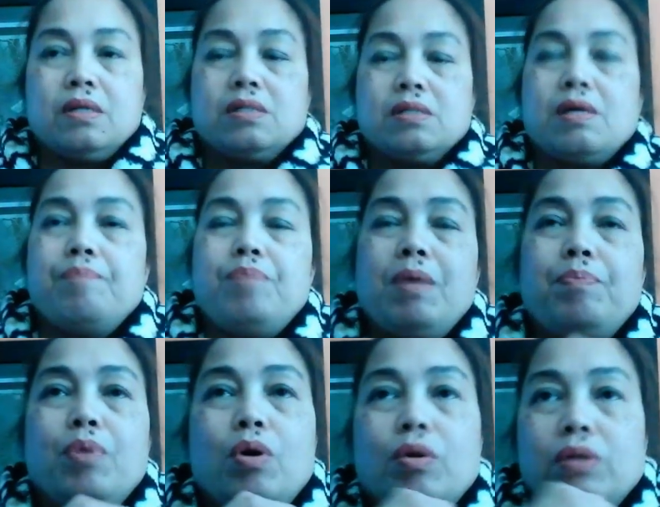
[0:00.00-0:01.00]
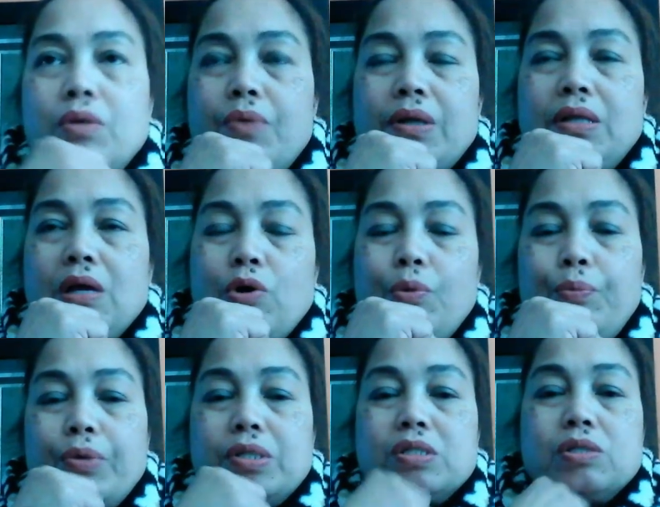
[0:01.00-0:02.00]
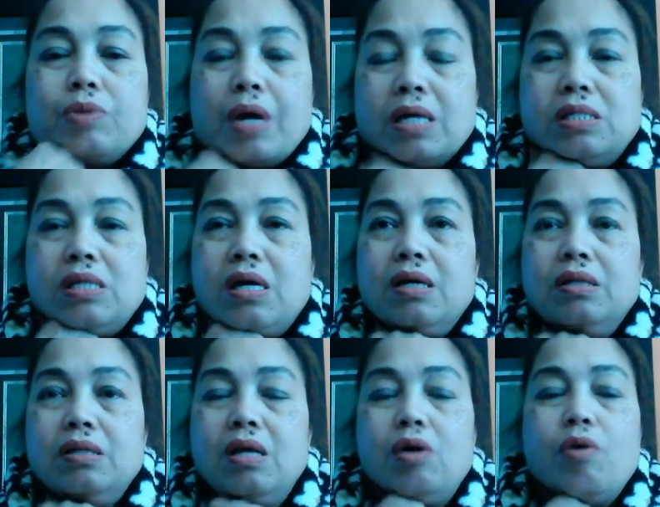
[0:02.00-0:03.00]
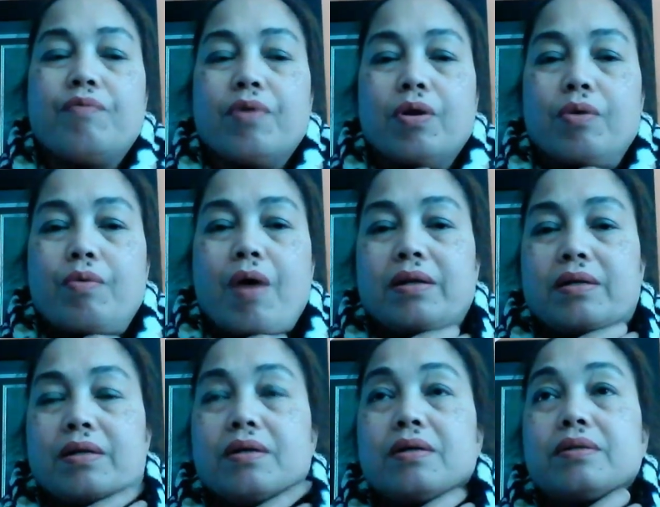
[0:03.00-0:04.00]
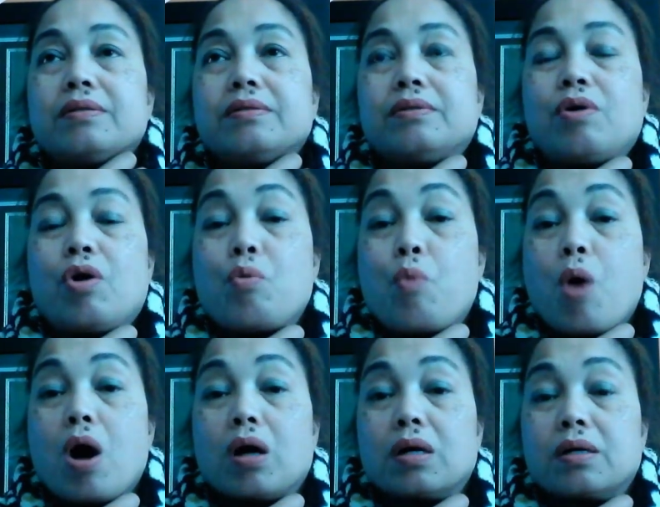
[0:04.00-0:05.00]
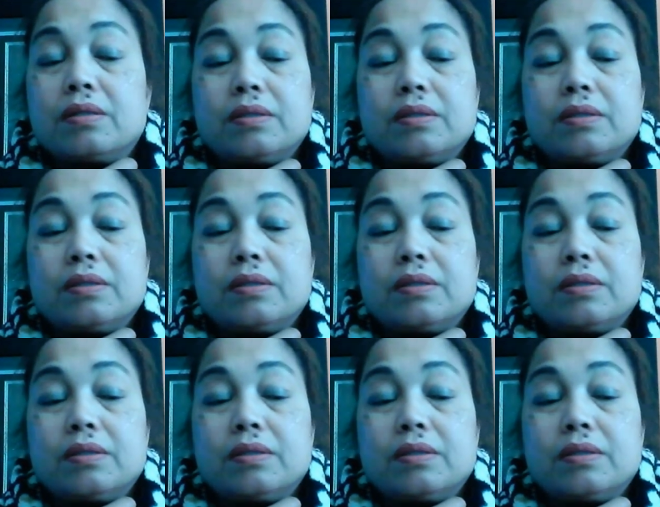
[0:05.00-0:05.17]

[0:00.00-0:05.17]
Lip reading: Some people, the way they cope with stress, they go for a run or a walk.